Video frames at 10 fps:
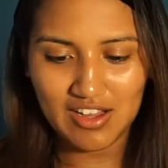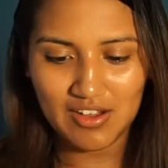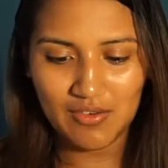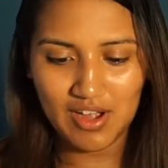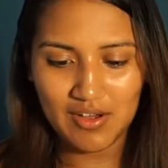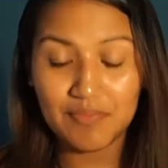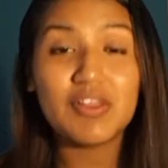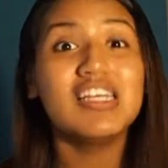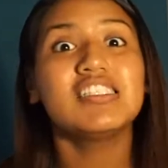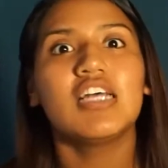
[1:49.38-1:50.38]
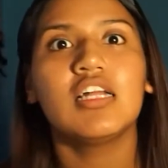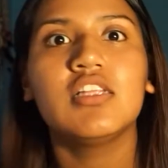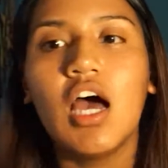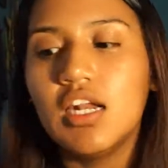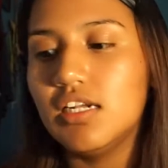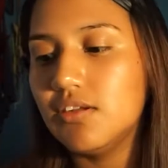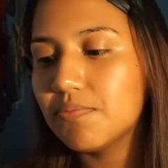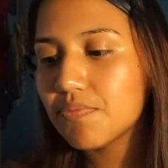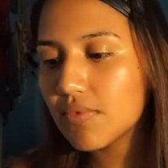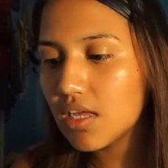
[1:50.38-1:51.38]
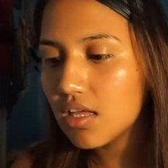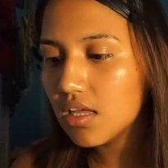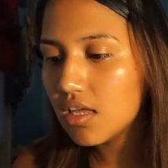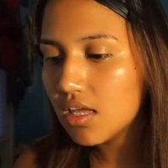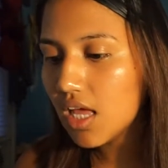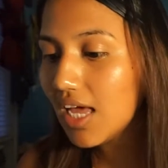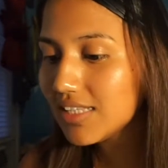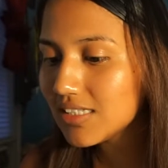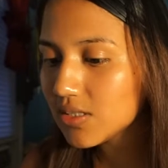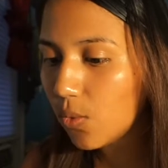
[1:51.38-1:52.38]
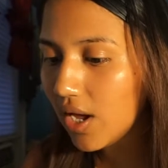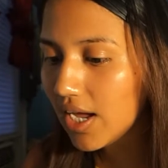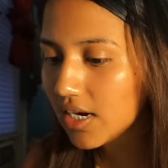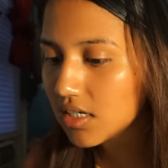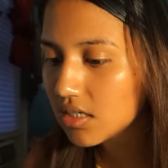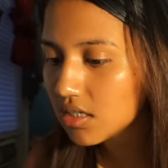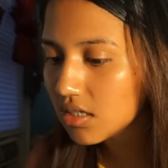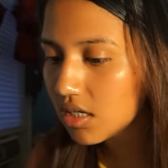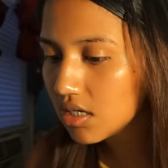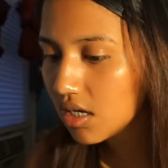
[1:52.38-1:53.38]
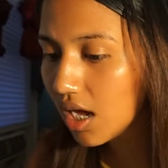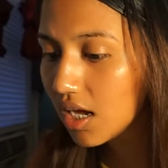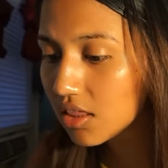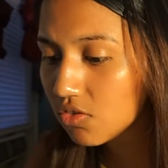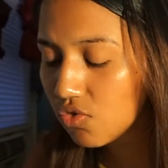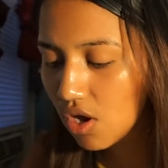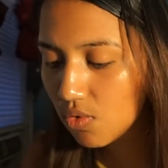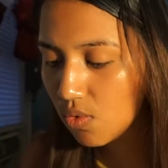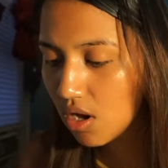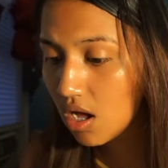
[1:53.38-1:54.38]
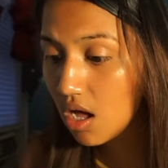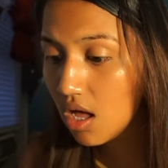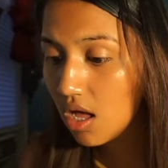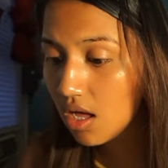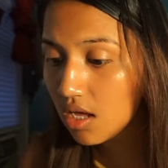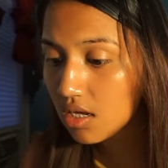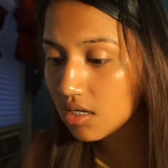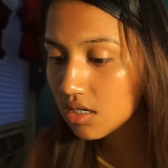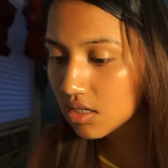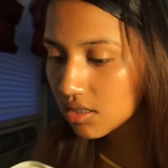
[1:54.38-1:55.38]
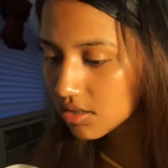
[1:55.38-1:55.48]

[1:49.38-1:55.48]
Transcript: Like, wow. It's not dotted. It's squared. I got the wrong one.